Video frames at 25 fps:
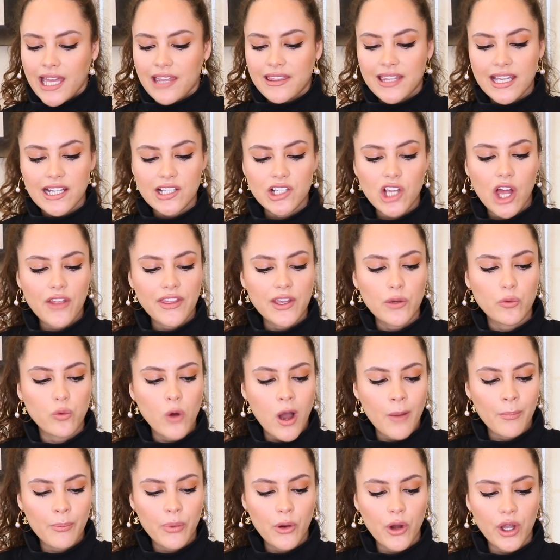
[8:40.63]
These are the
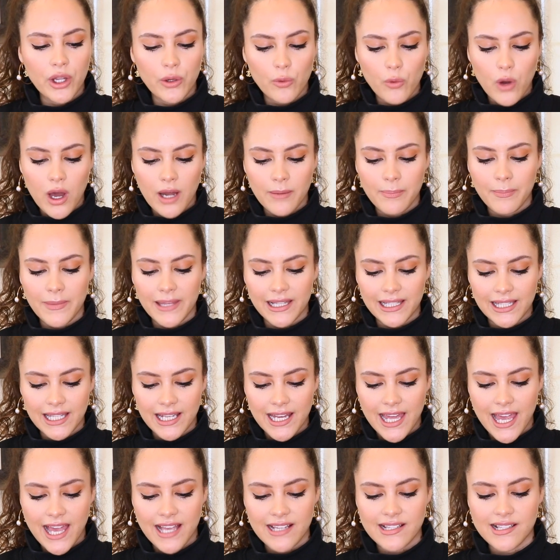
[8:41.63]
1.1
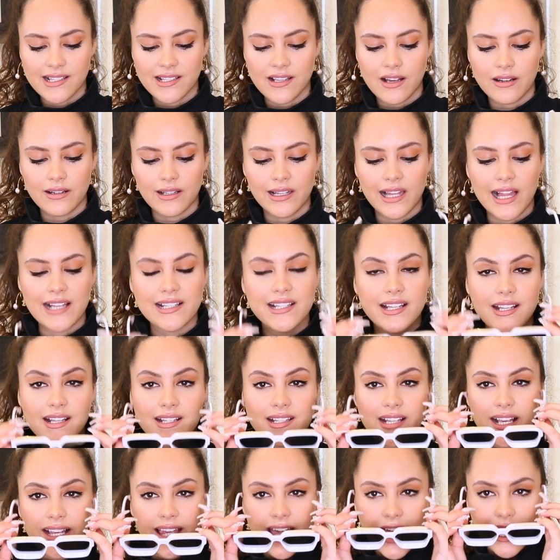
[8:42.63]
millionaire
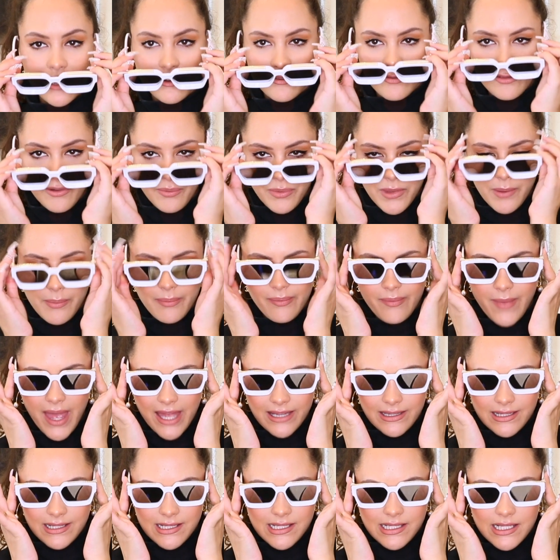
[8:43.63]
sunglasses, again, from the
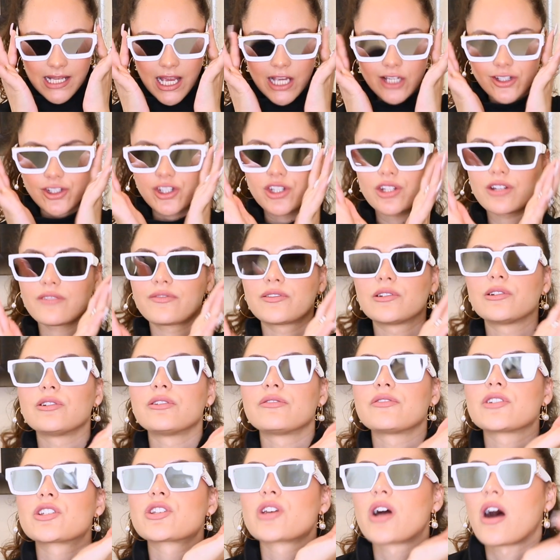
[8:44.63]
men's section of
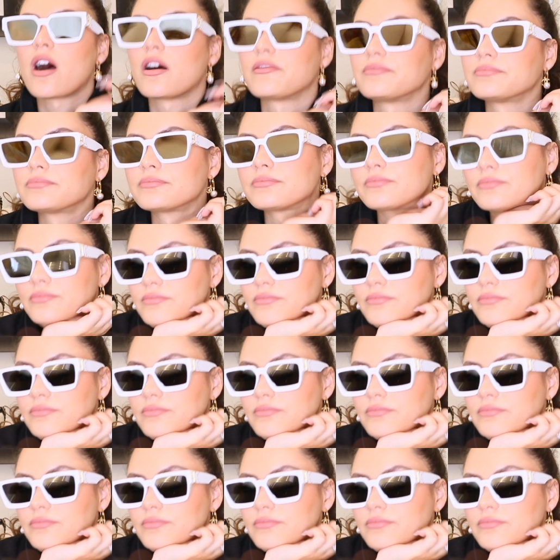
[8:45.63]
Louis Vuitton.